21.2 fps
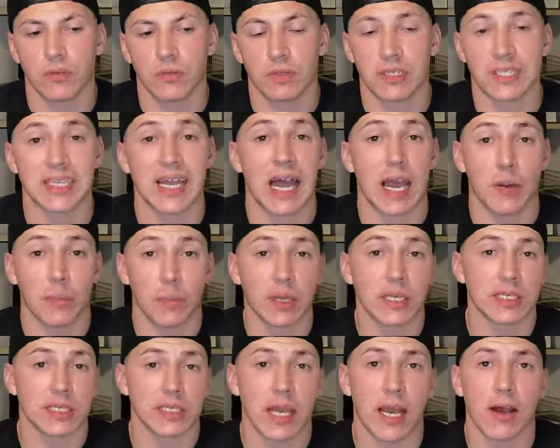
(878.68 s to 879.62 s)
style,
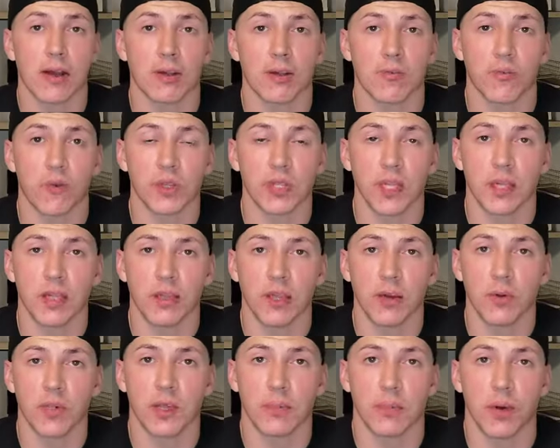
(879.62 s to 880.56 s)
play style of what they
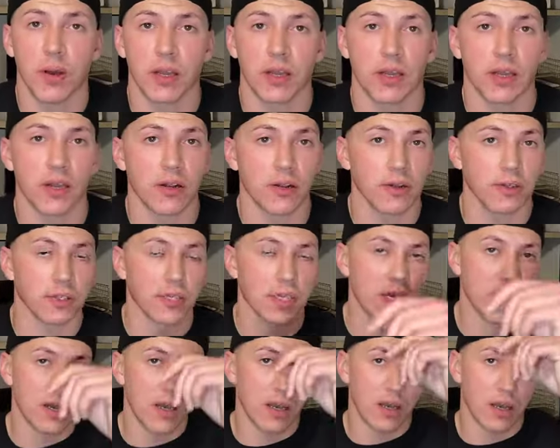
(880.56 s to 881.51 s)
did with the Buccaneers.